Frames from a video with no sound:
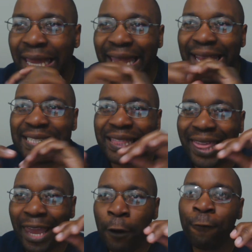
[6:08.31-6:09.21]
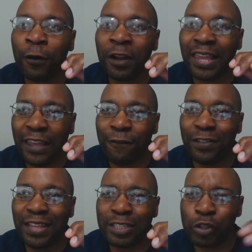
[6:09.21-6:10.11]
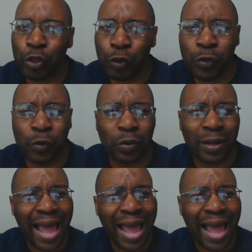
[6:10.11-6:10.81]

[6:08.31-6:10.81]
is their forgiveness true?